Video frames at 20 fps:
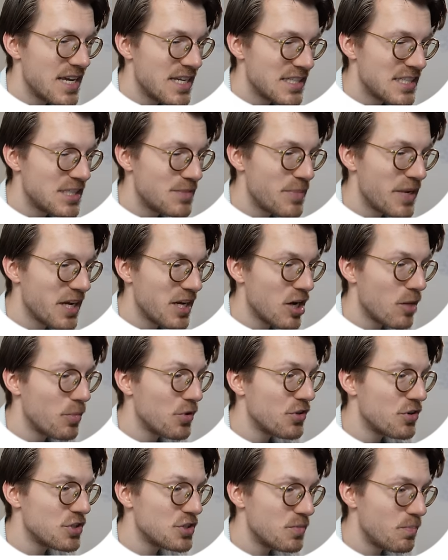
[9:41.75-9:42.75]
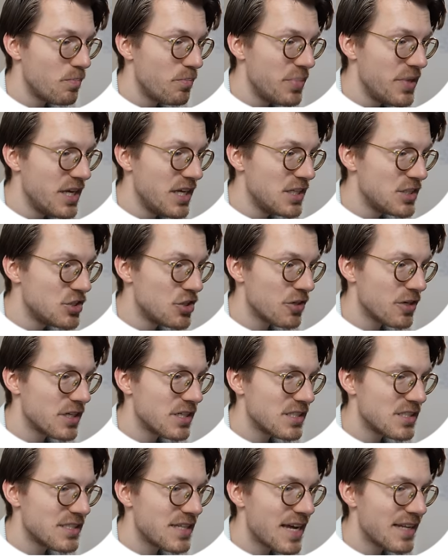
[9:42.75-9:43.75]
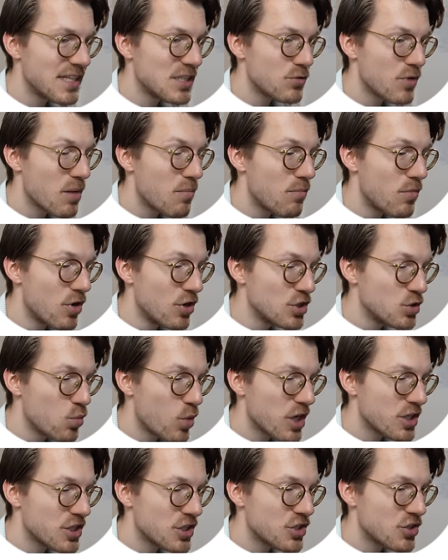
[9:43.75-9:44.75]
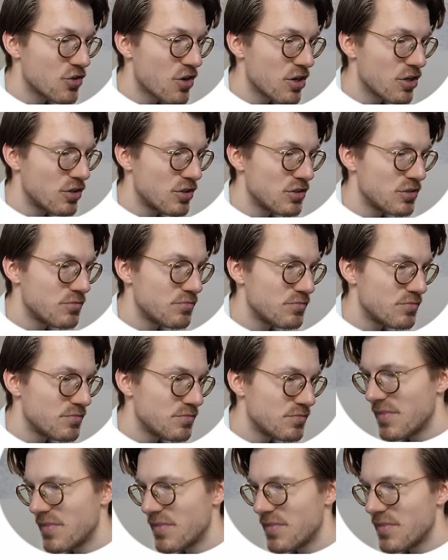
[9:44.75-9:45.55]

since picking up on those peaks during a set is where most watches struggle.